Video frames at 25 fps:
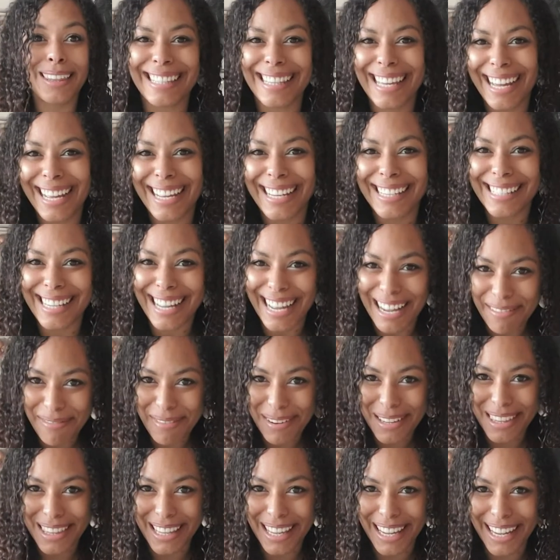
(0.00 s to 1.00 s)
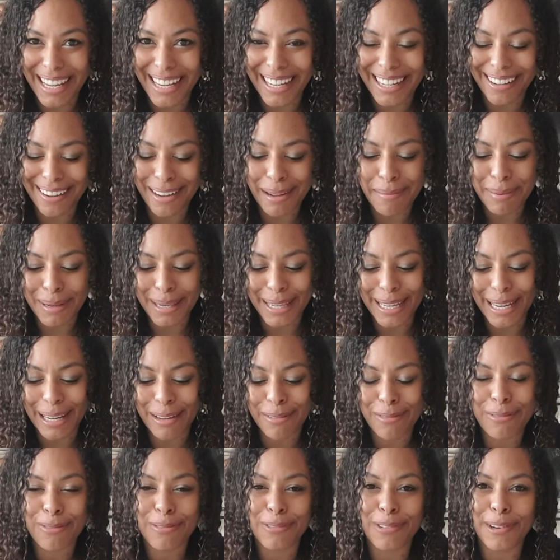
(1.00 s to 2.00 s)
that is everything I
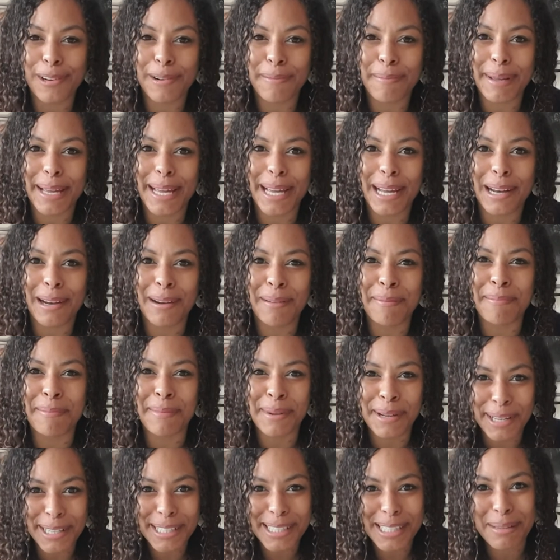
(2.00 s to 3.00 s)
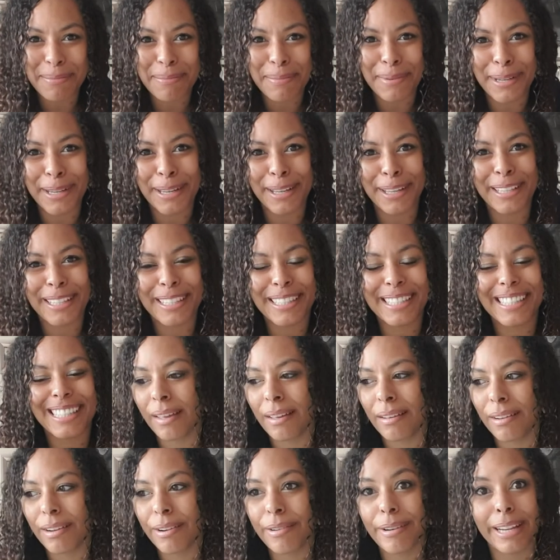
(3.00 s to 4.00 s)
believe from our MasterBooks
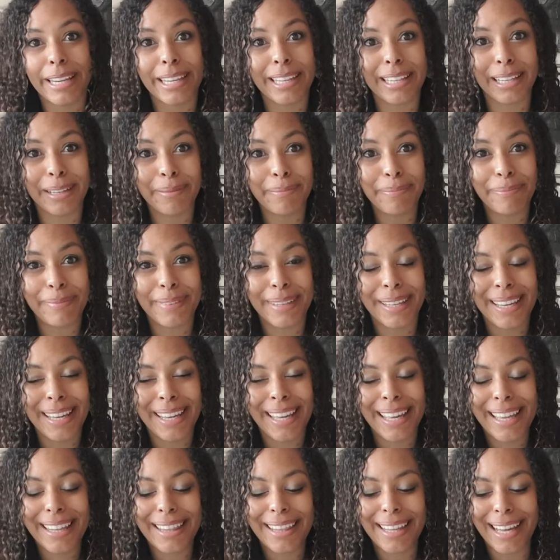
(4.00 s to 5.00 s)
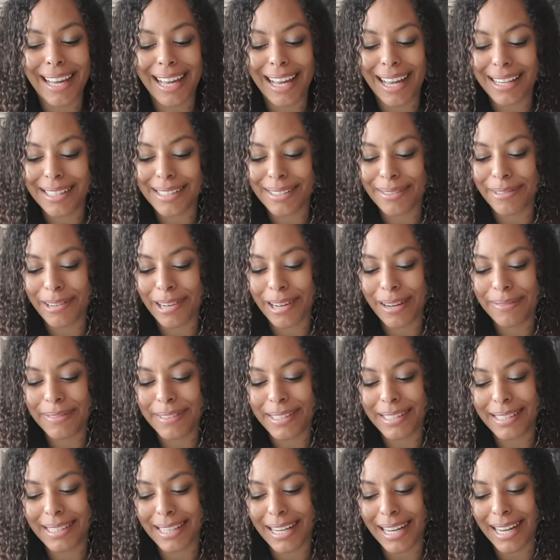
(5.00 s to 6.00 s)
curriculum that has
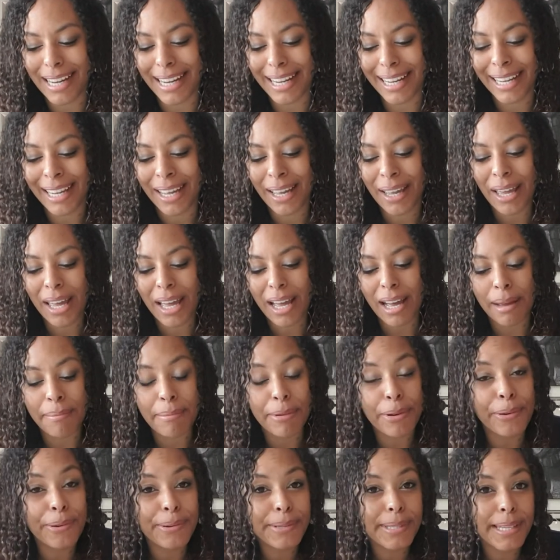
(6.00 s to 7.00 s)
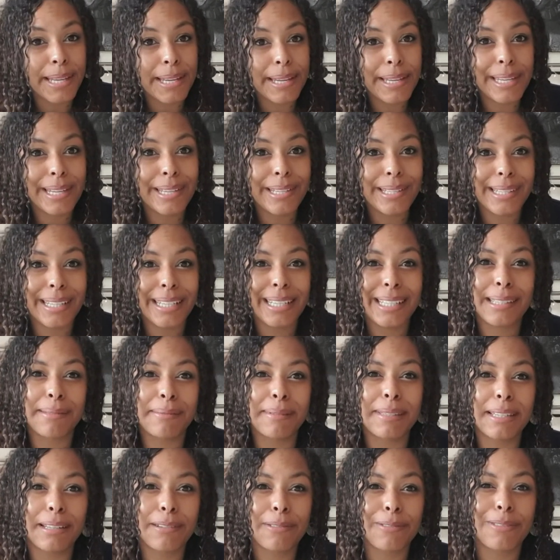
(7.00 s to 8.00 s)
arrived today. I'm also using
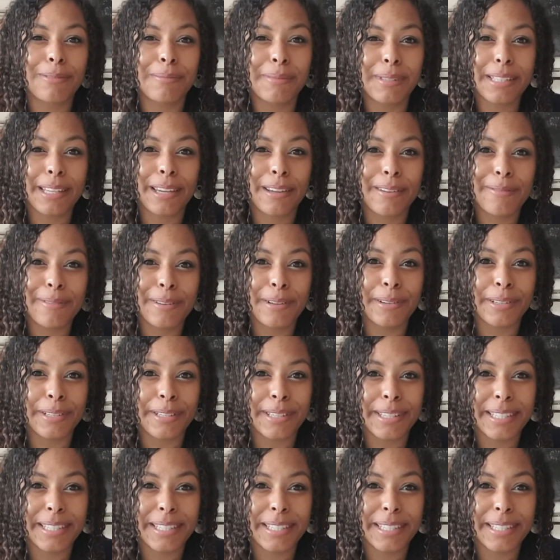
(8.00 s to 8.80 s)
some stuff from Schofield